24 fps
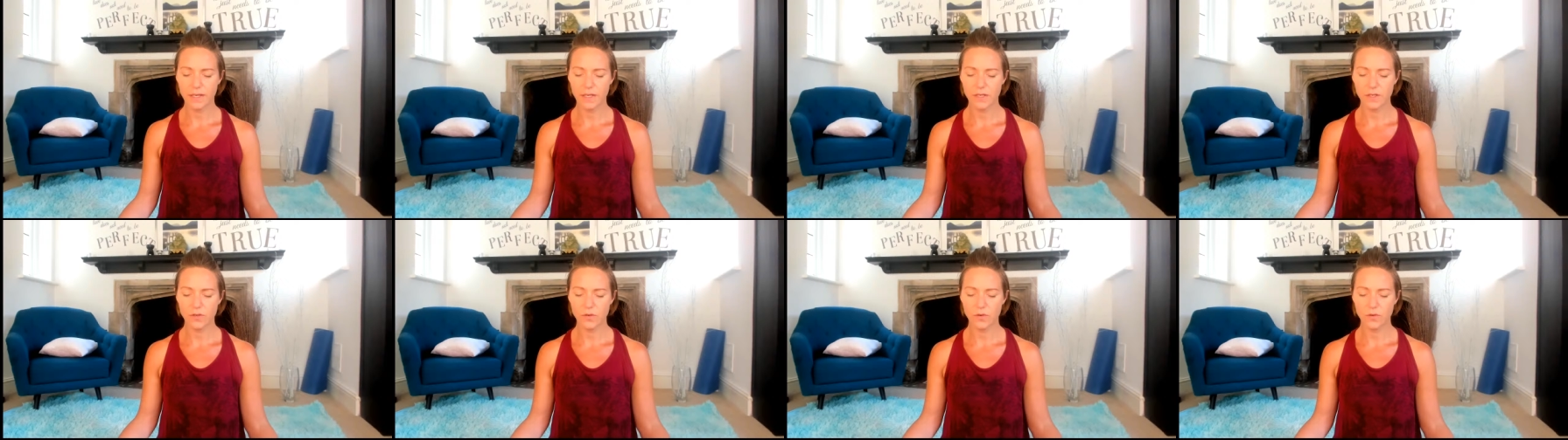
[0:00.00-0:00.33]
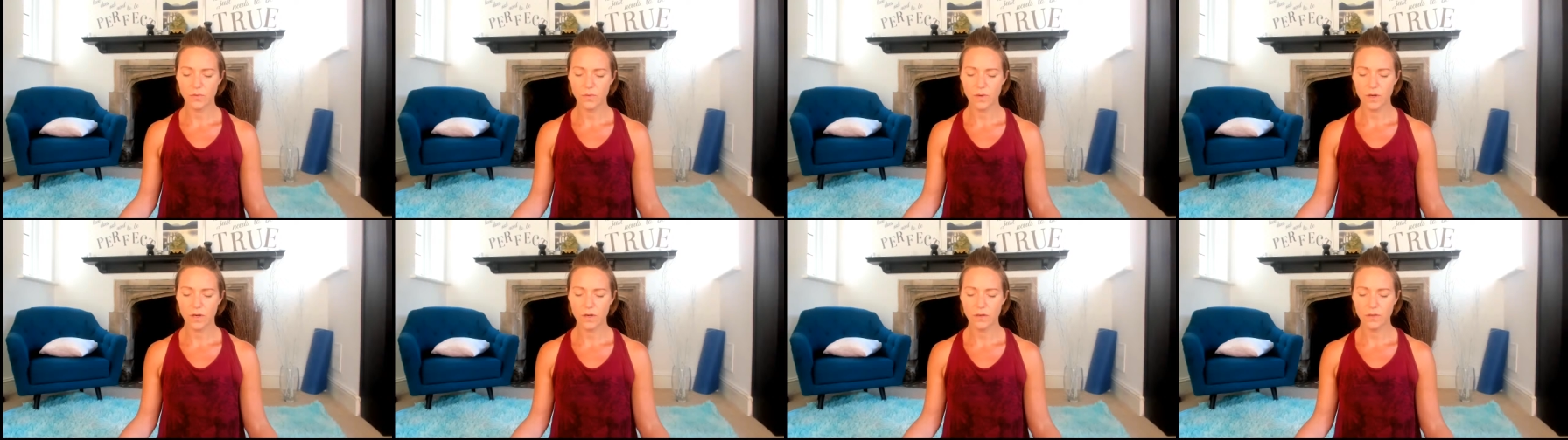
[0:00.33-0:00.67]
in your
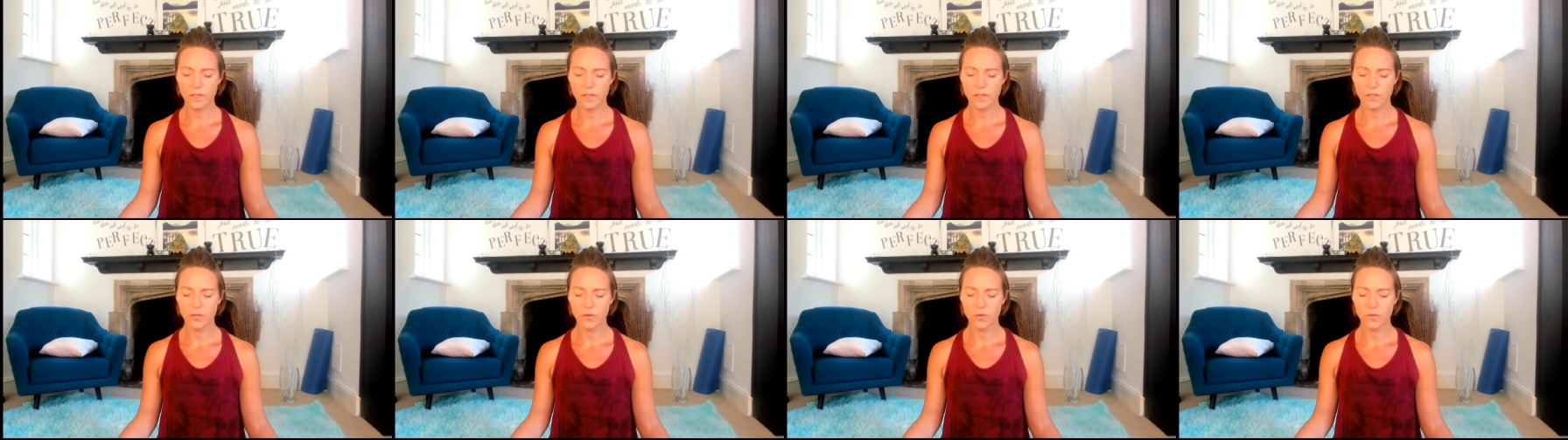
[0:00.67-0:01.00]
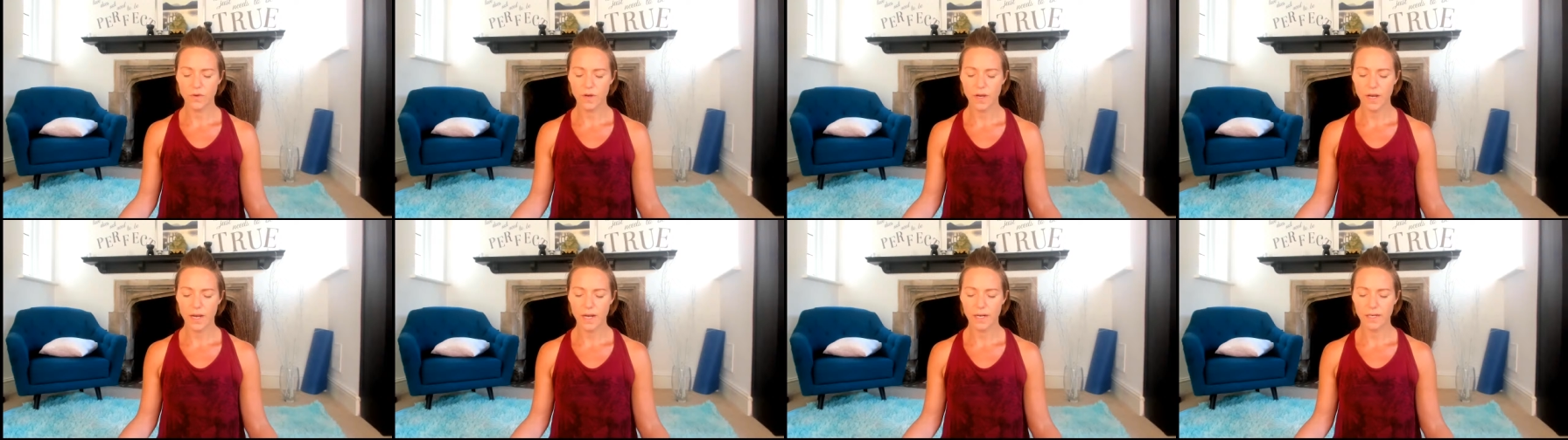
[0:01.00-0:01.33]
world is your
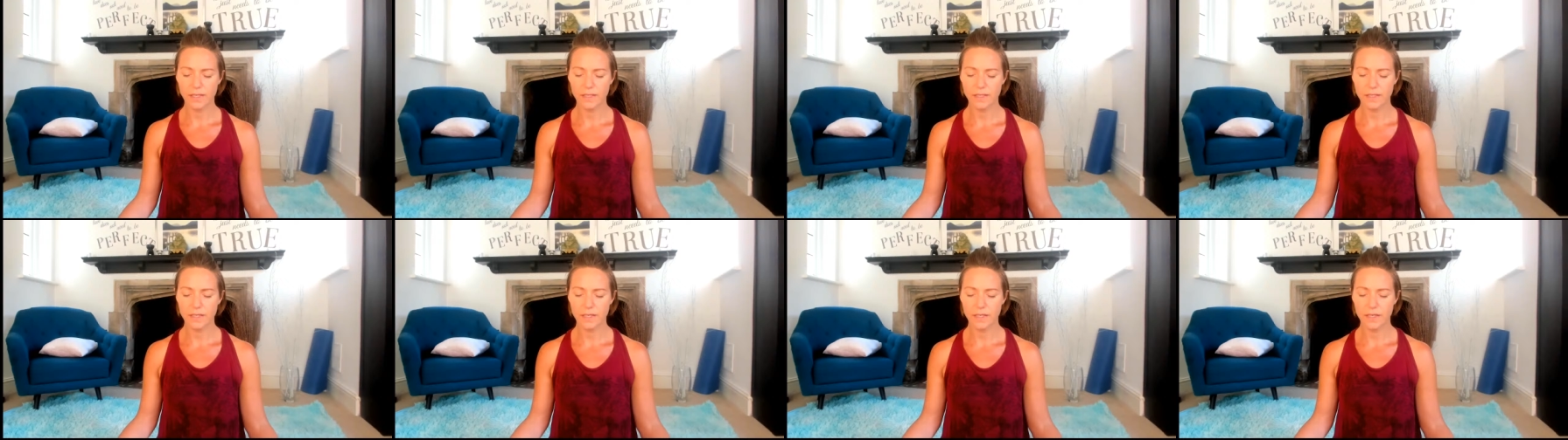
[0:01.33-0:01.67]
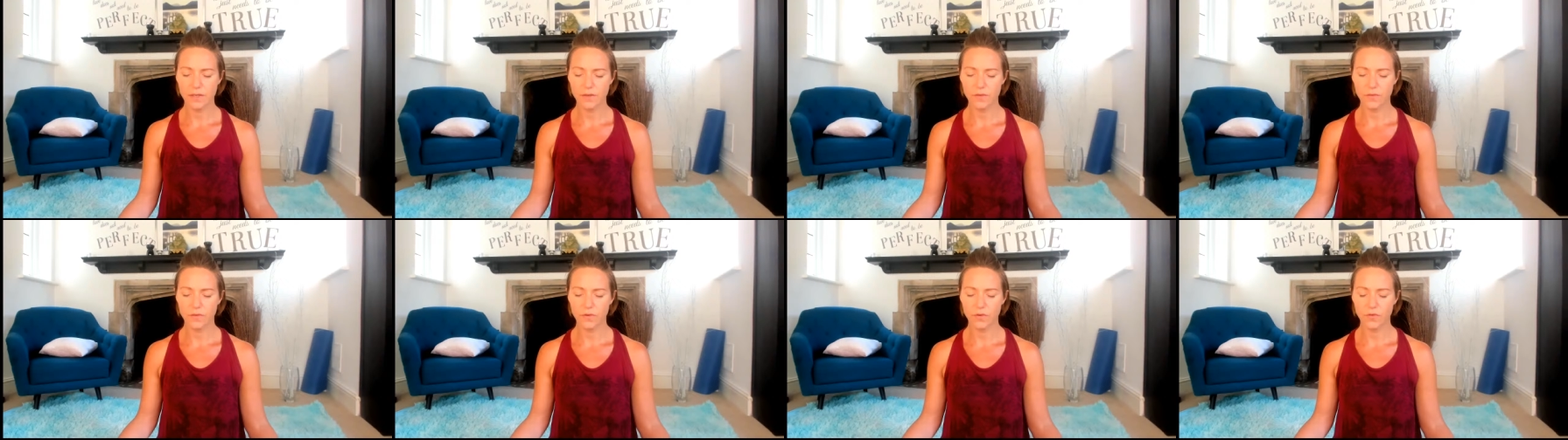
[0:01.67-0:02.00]
reality.
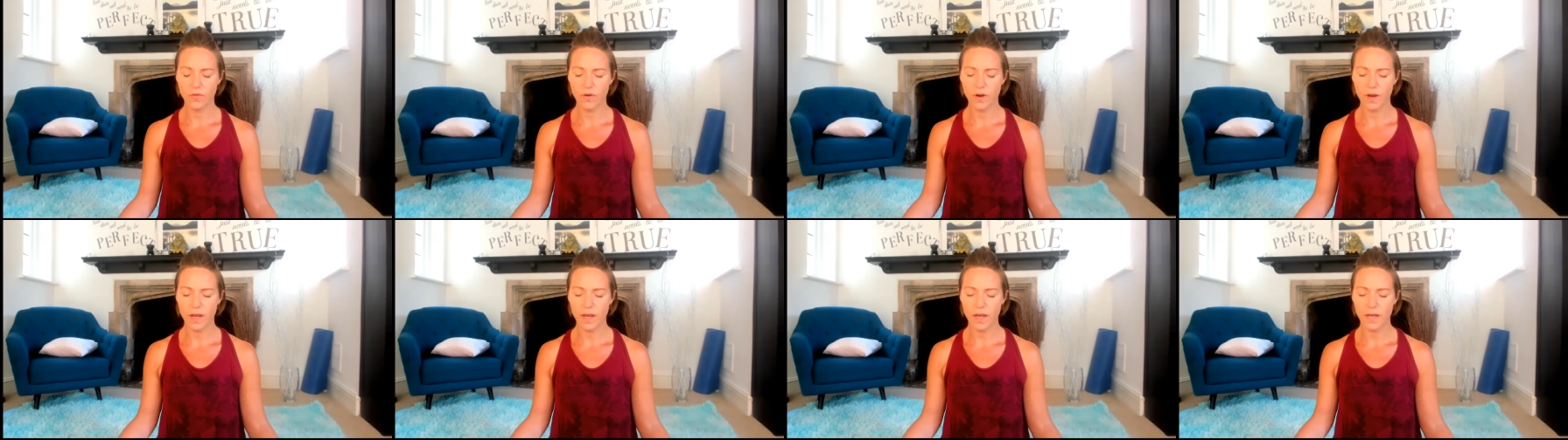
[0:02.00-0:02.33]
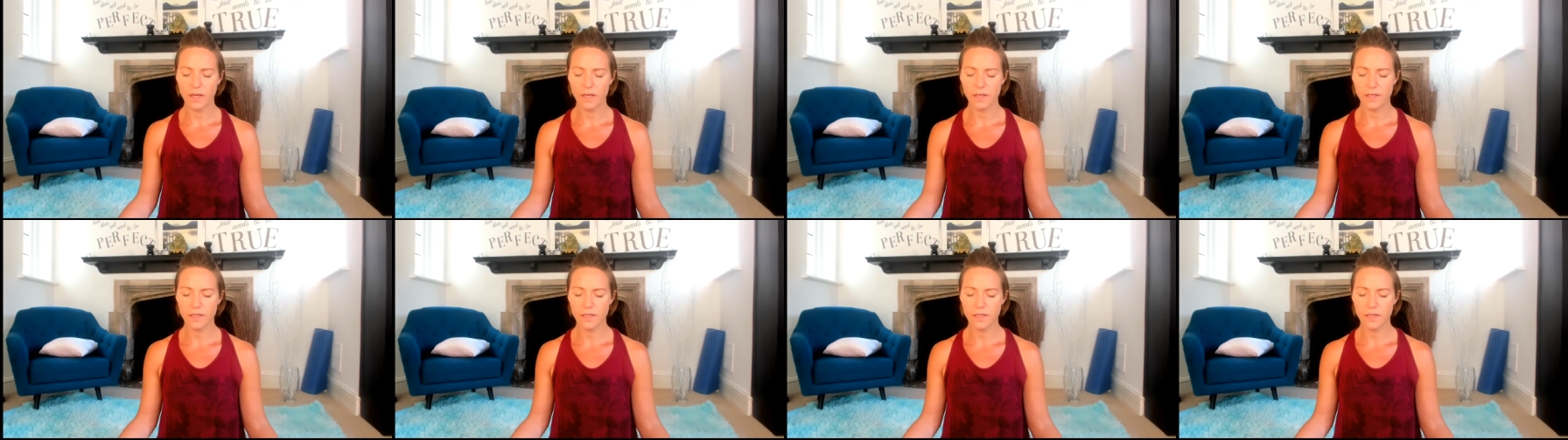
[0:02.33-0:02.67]
You've
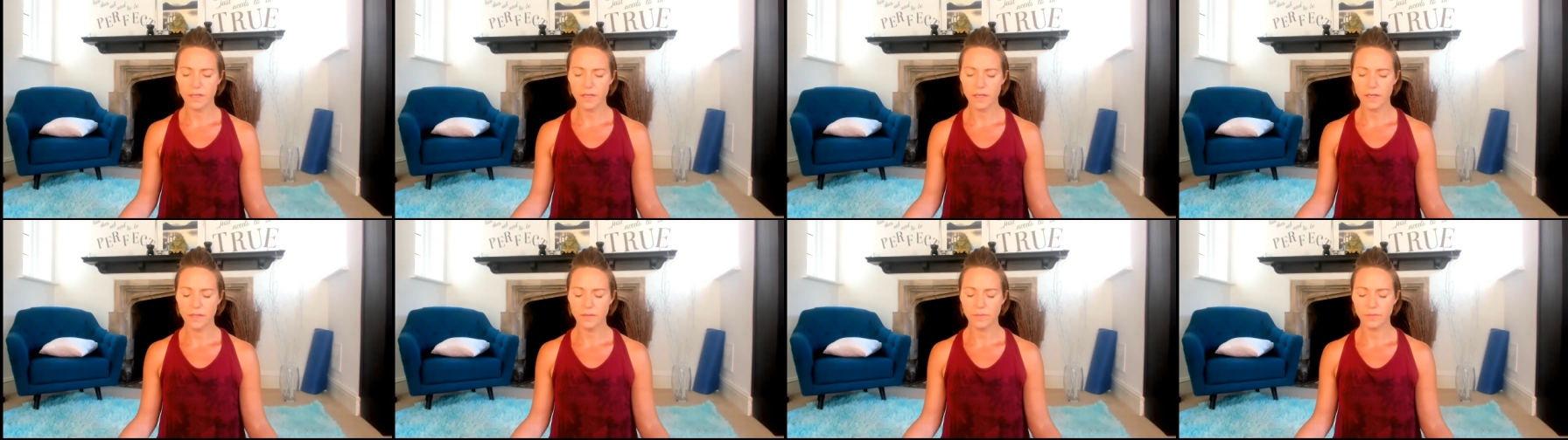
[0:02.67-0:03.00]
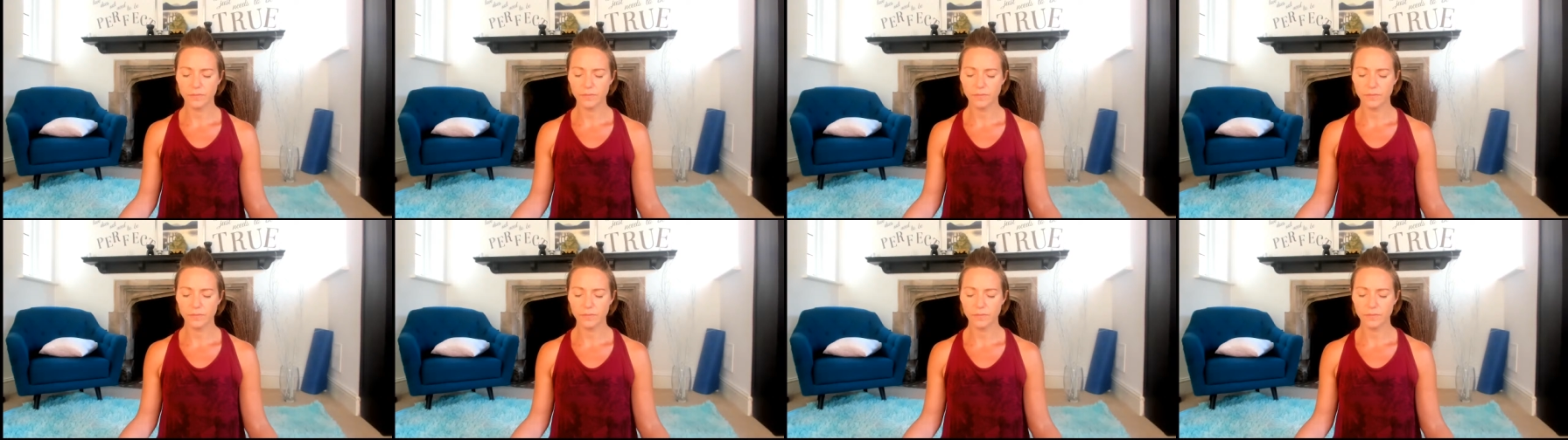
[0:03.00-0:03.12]
created it.